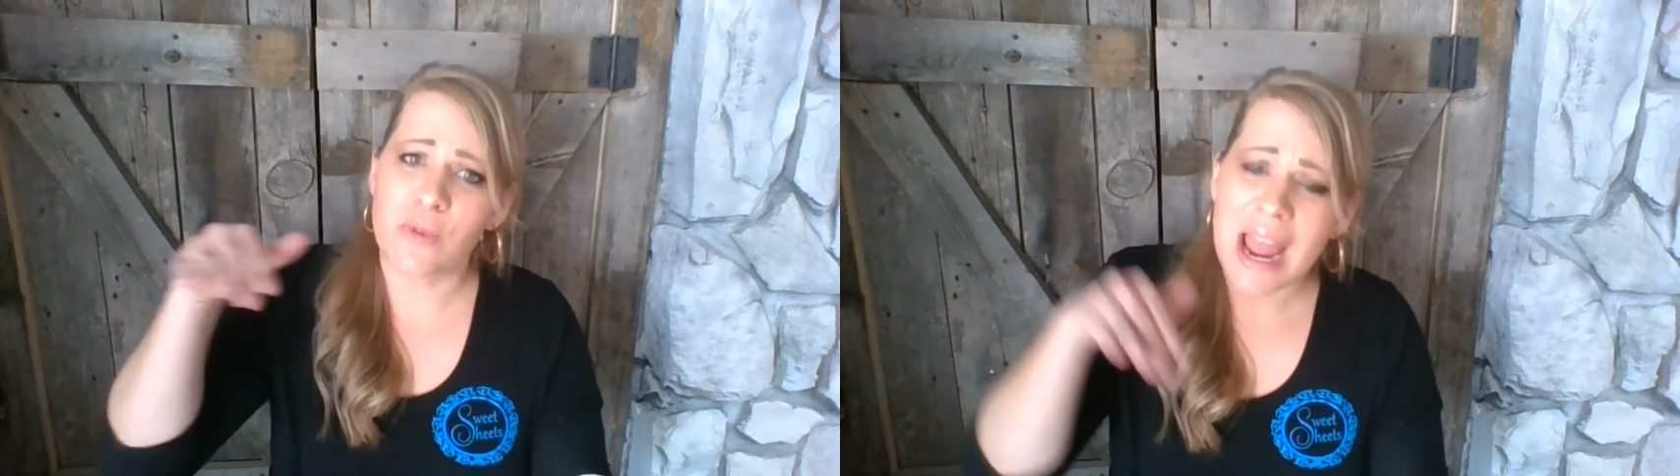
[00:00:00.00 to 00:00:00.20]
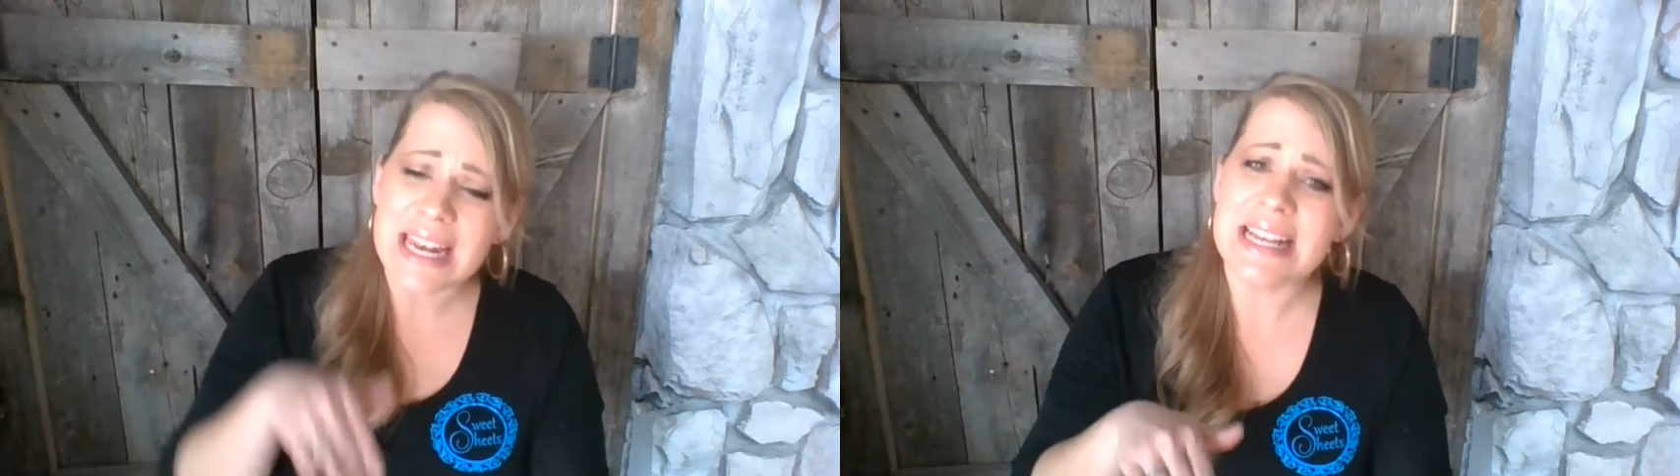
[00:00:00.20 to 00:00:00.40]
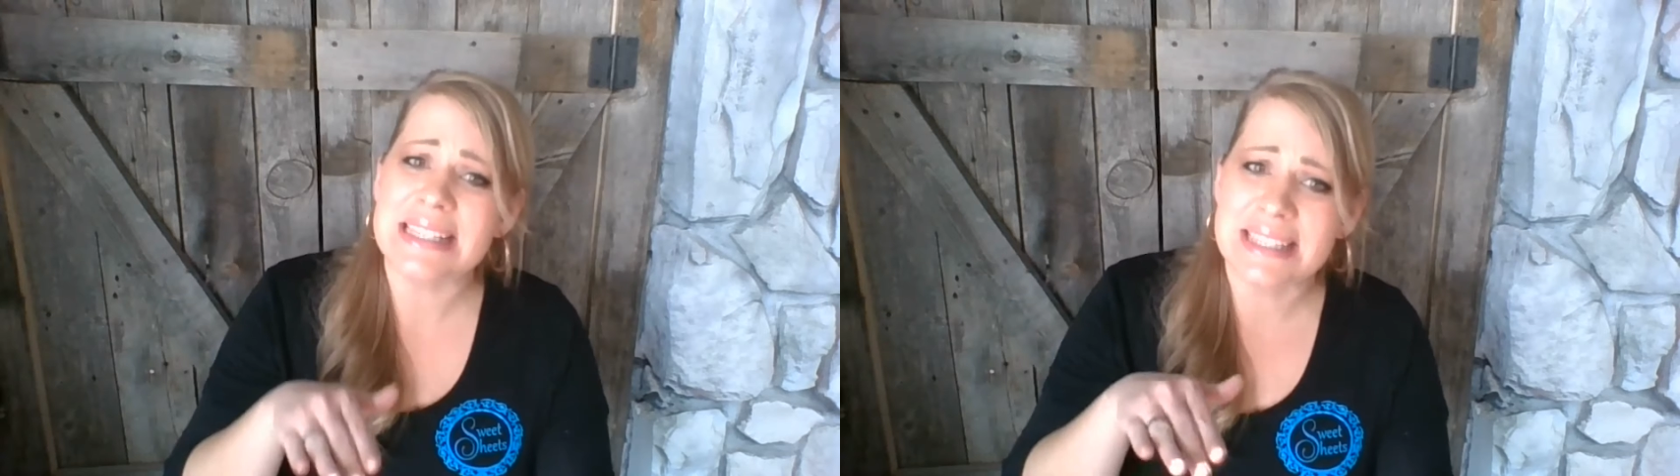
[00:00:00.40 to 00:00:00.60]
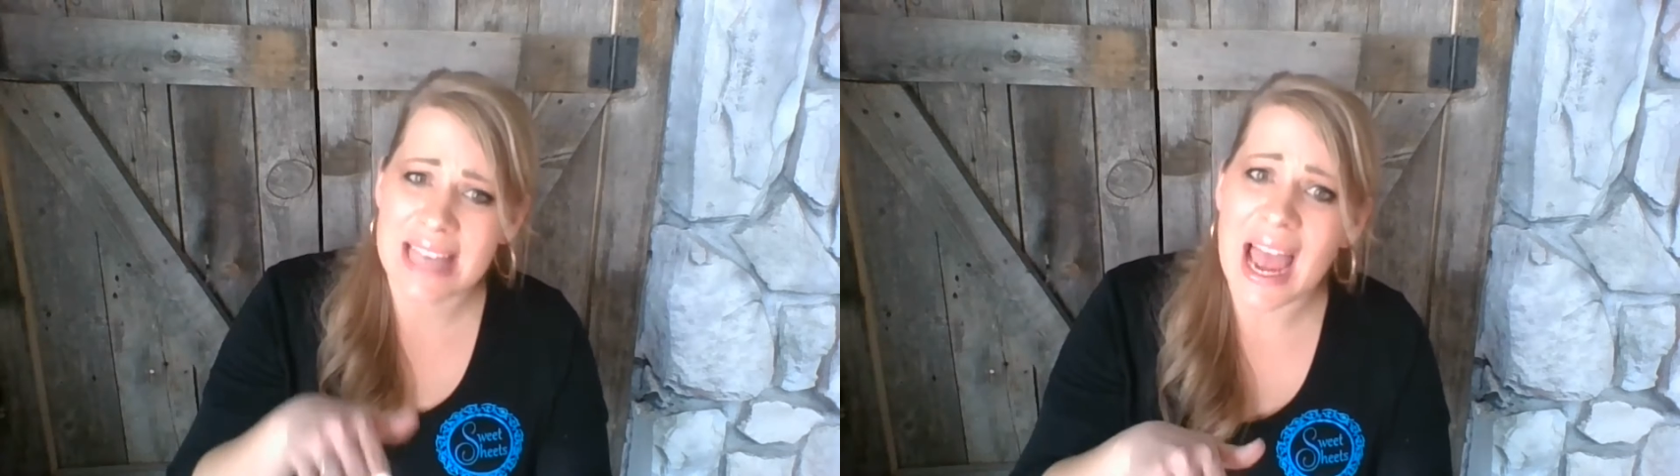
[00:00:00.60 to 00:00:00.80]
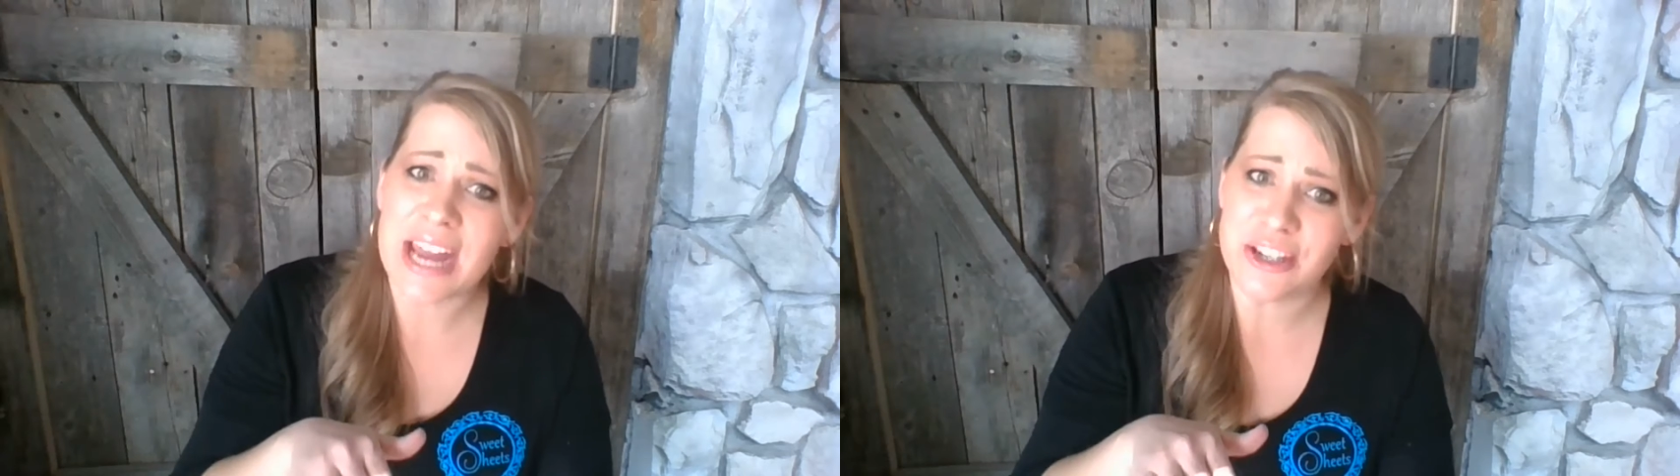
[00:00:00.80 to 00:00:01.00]
right
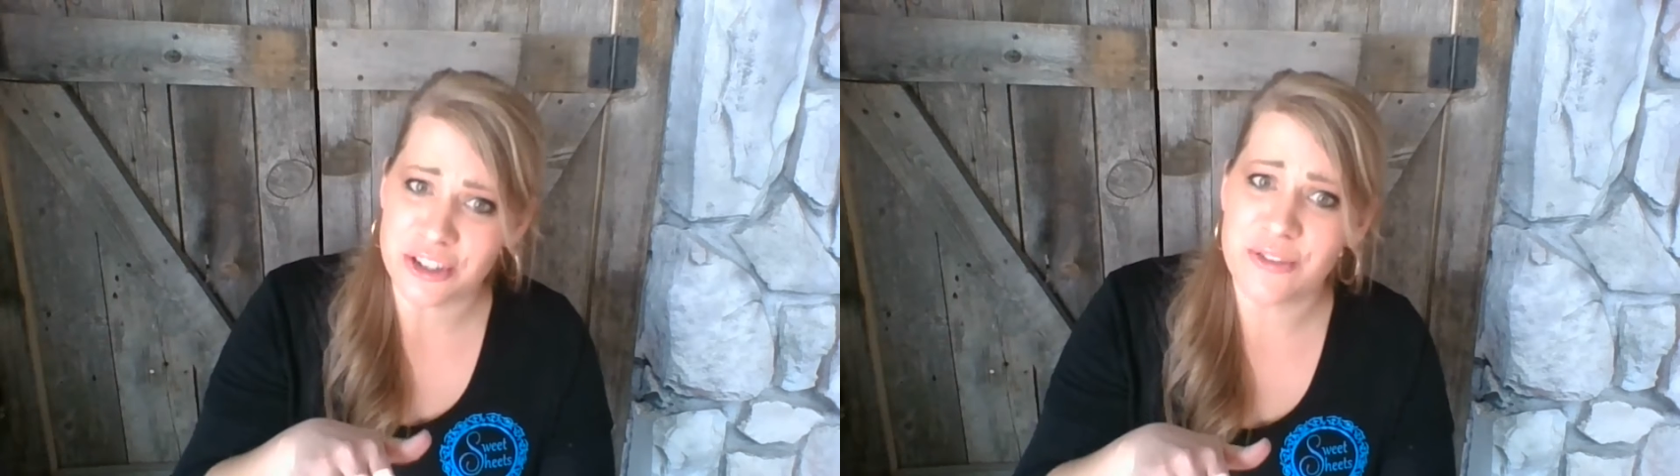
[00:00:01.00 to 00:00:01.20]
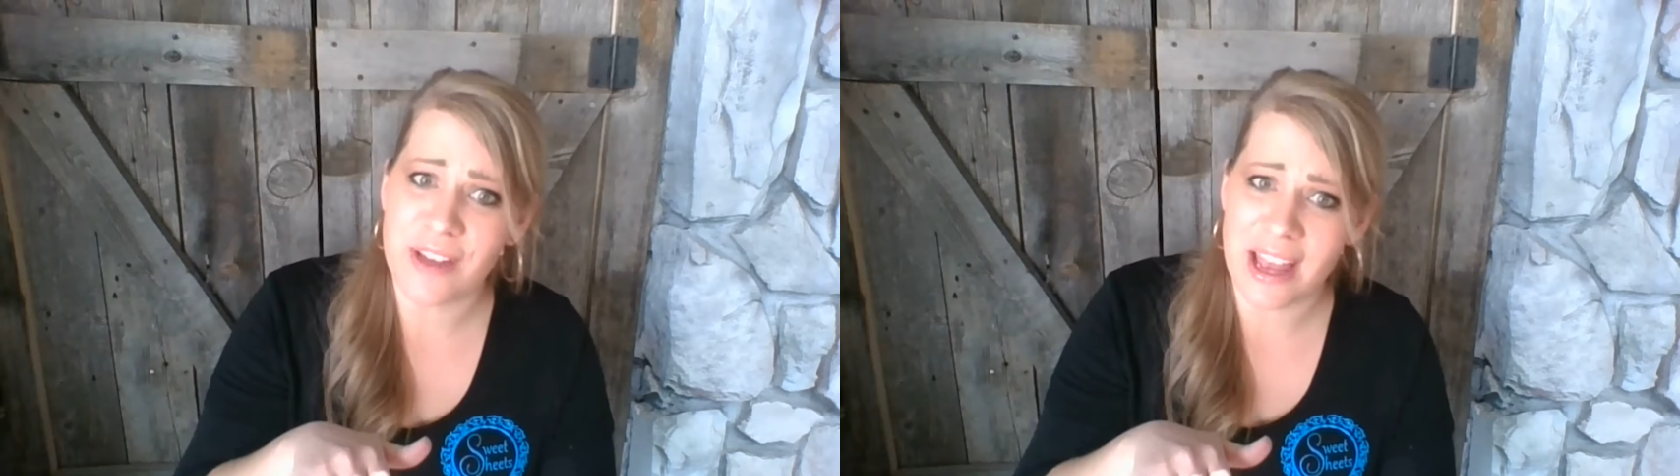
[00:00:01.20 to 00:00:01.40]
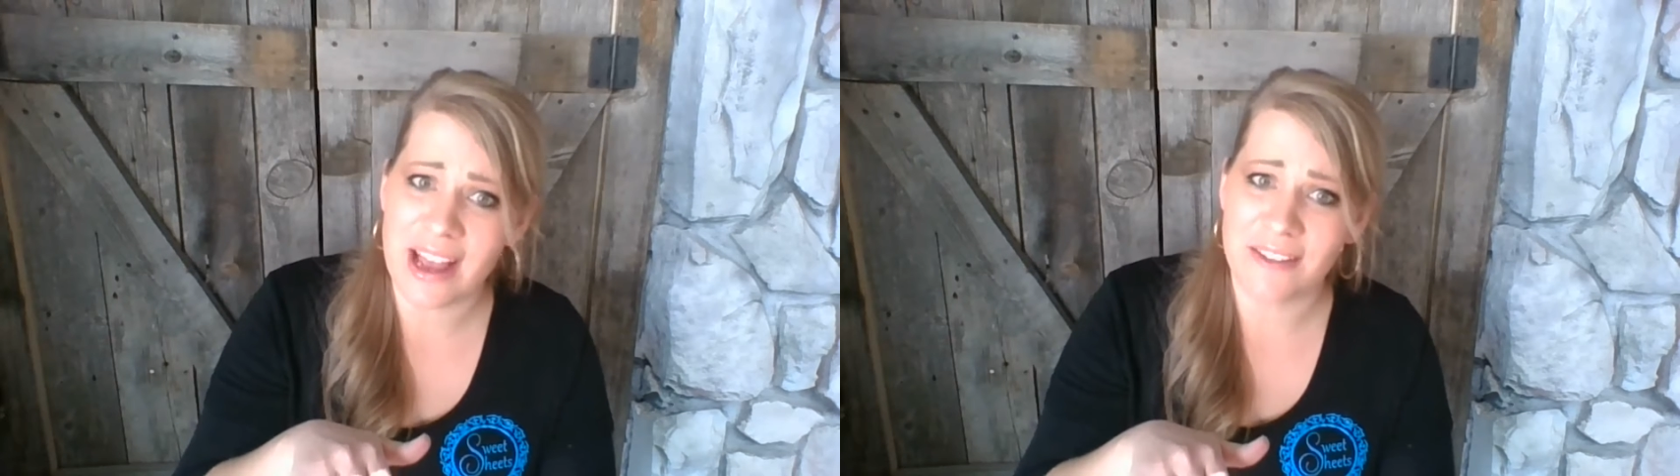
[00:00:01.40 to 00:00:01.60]
inside your duvet